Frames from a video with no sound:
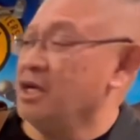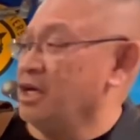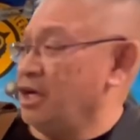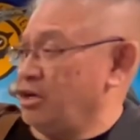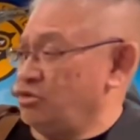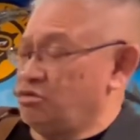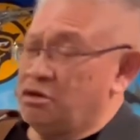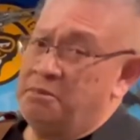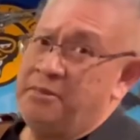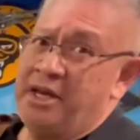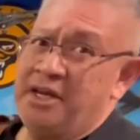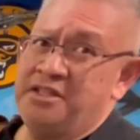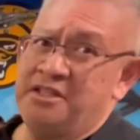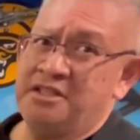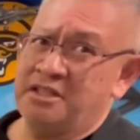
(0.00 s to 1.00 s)
and drum
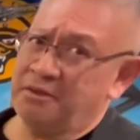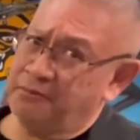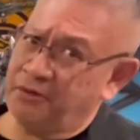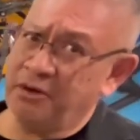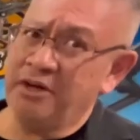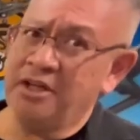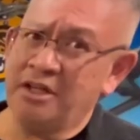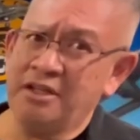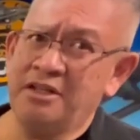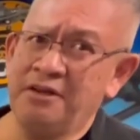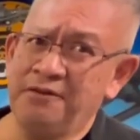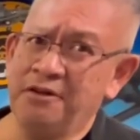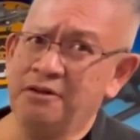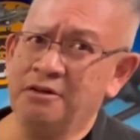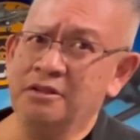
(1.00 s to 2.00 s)
magazines are very
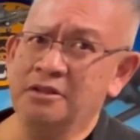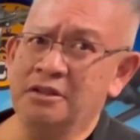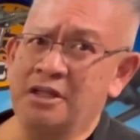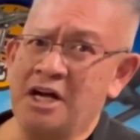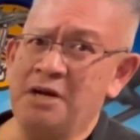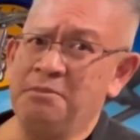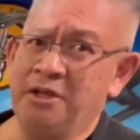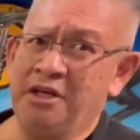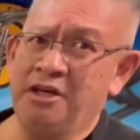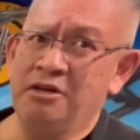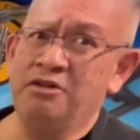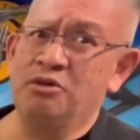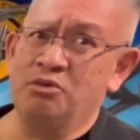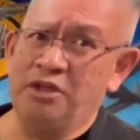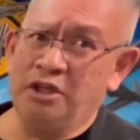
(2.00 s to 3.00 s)
difficult and complicated
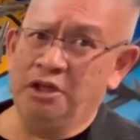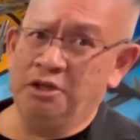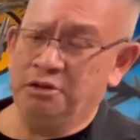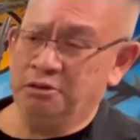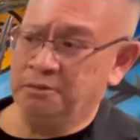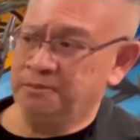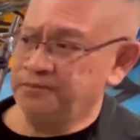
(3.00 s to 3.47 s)
to reload.